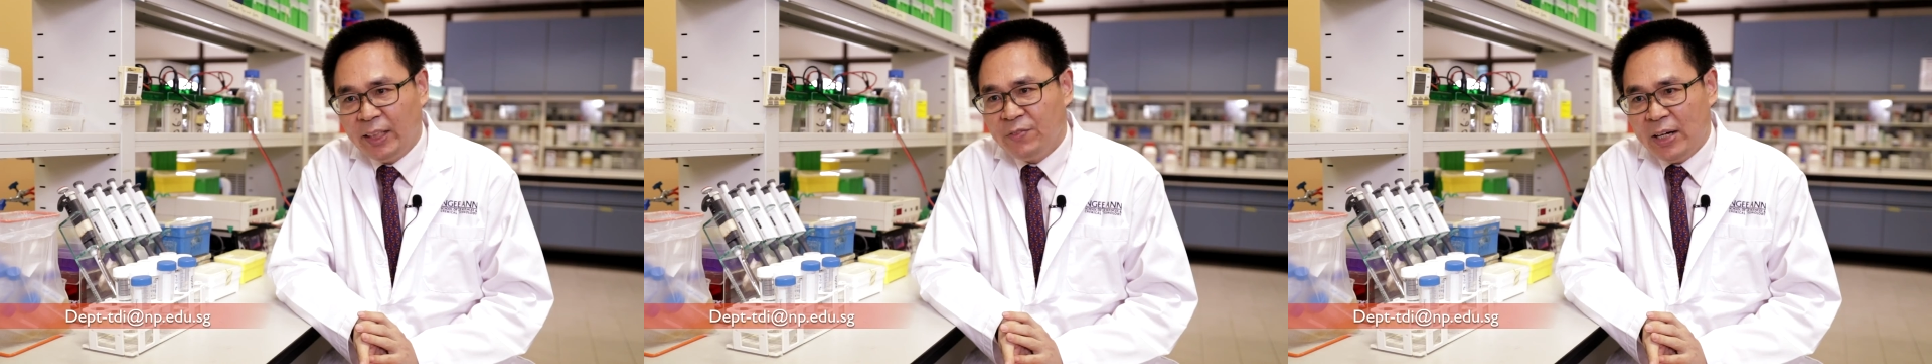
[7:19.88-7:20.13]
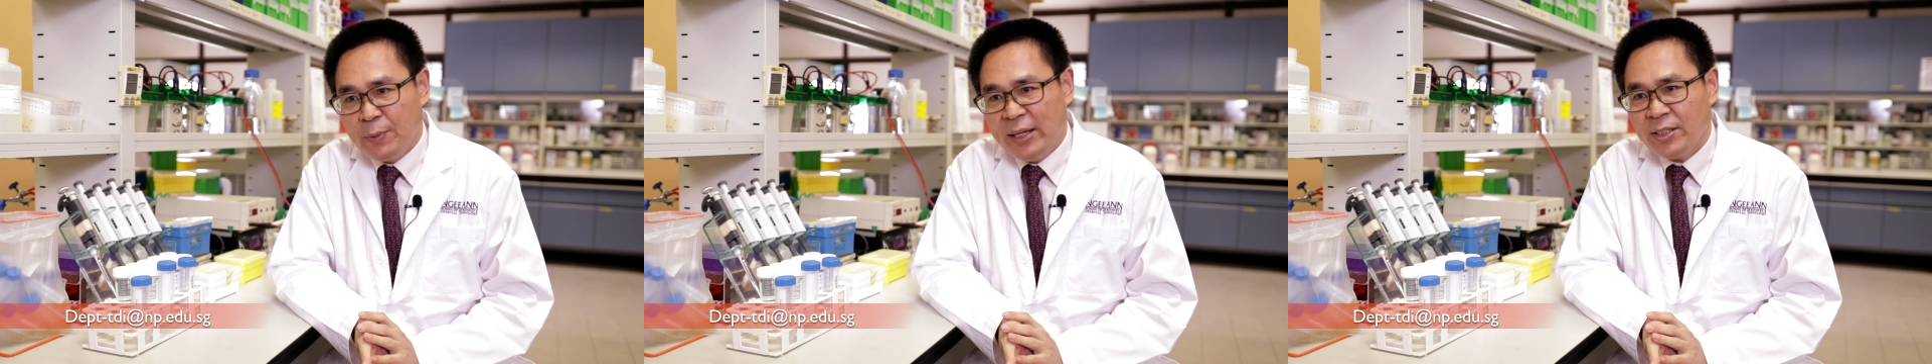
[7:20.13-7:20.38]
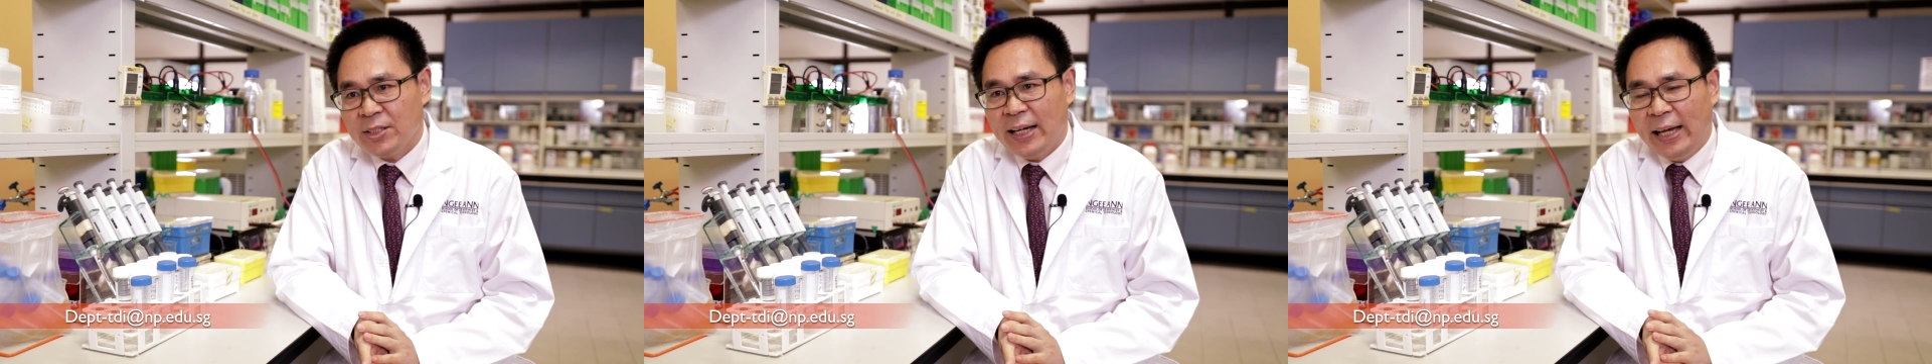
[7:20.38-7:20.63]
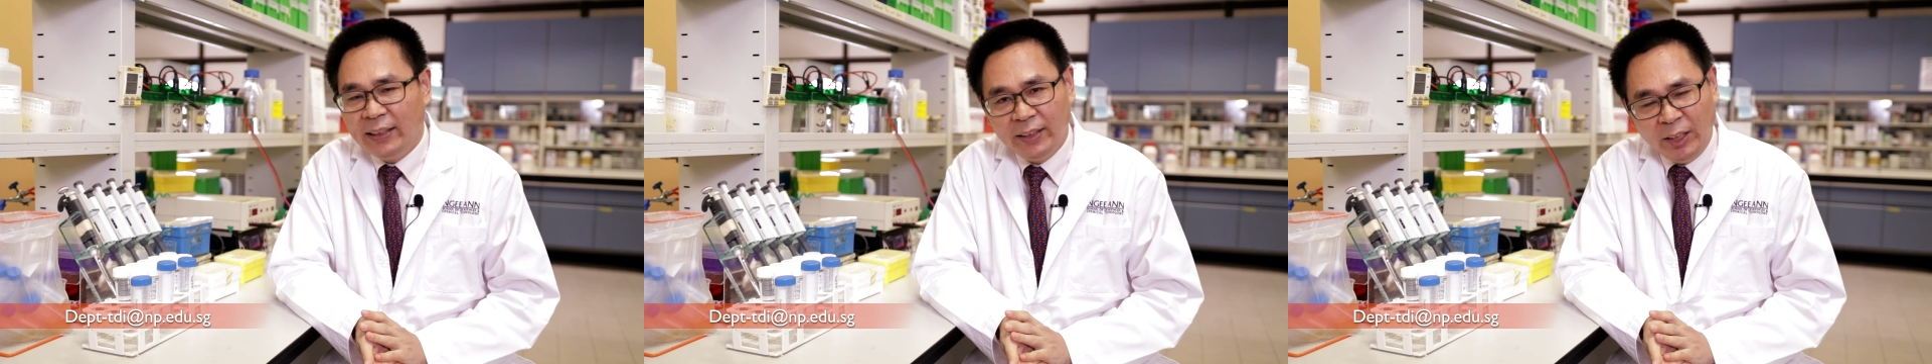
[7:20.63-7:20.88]
Development
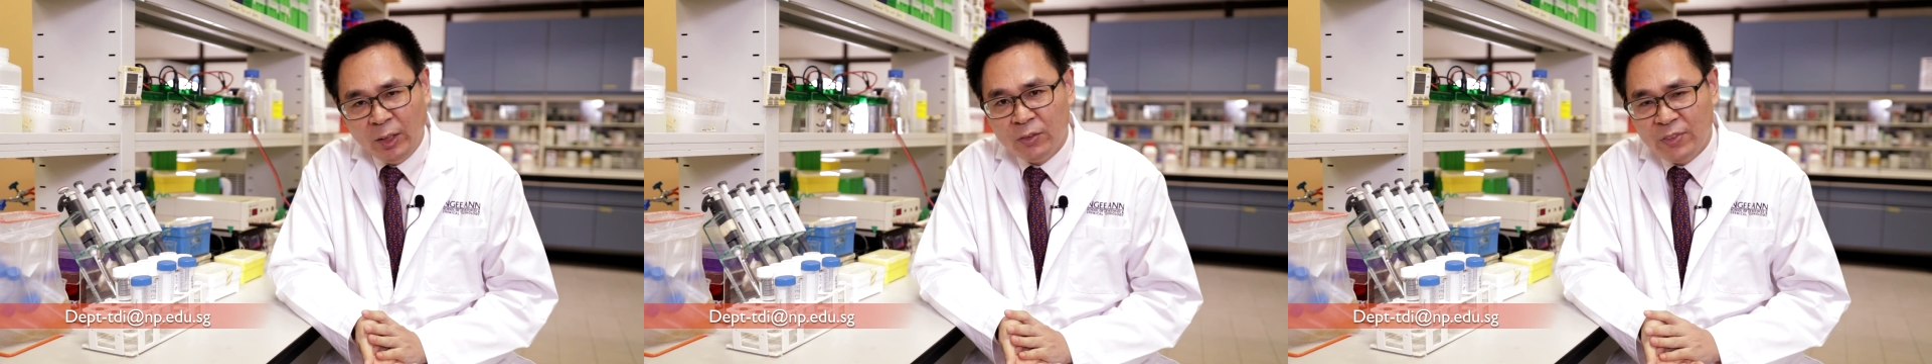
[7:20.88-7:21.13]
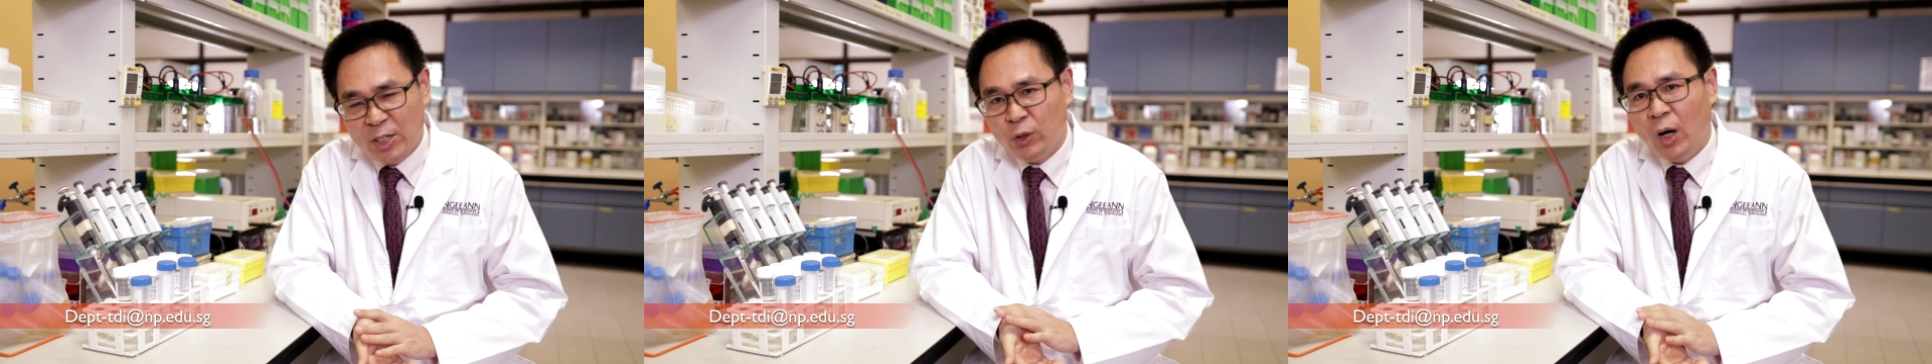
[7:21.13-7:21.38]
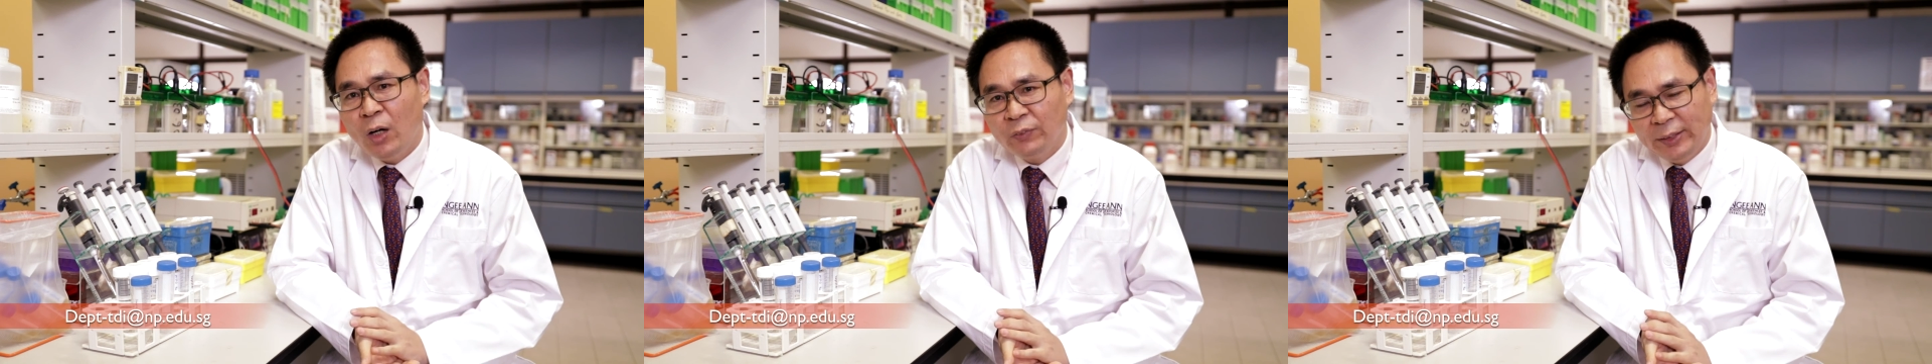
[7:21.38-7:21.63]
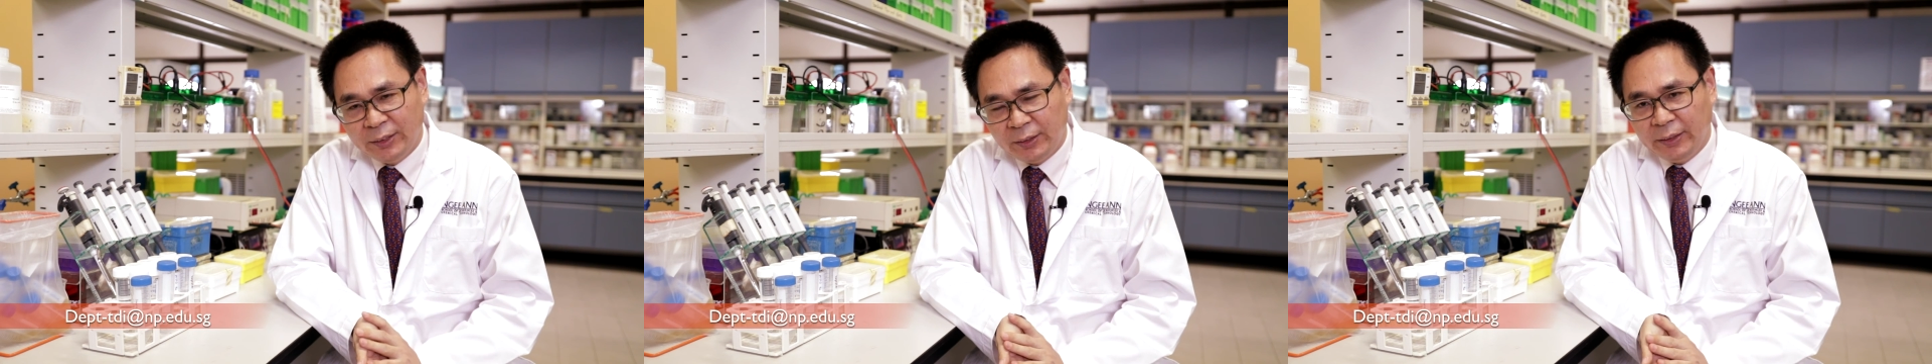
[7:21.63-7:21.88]
and Innovation
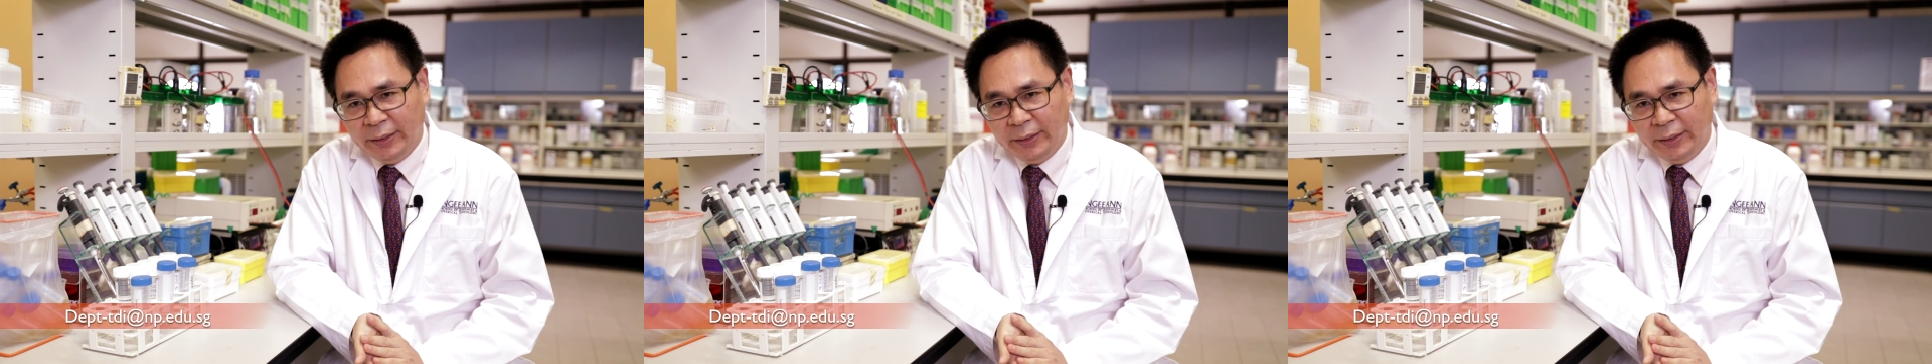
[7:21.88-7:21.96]
Office